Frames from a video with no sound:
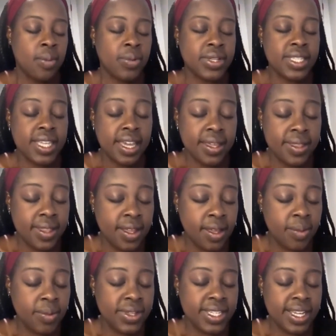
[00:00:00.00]
Protect
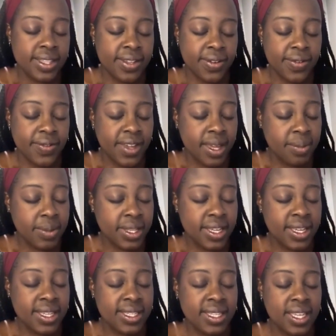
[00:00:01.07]
them, protect their
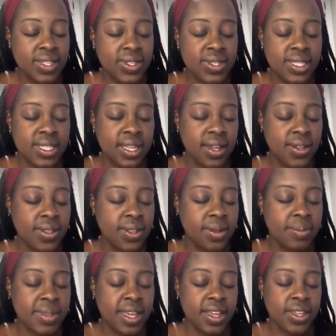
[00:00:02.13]
families, and just tell
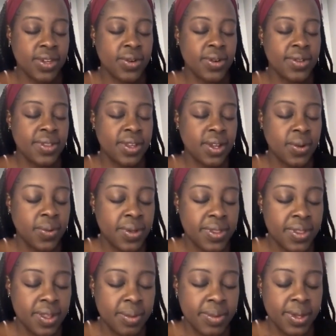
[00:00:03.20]
them that you are there
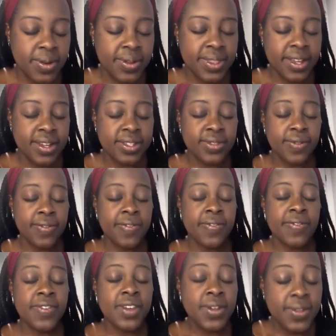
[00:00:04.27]
with them. You are there to
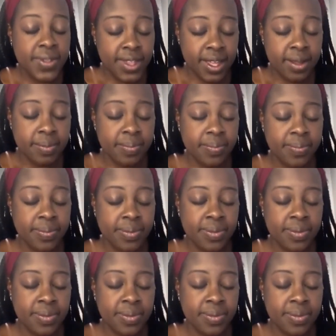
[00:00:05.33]
fill them.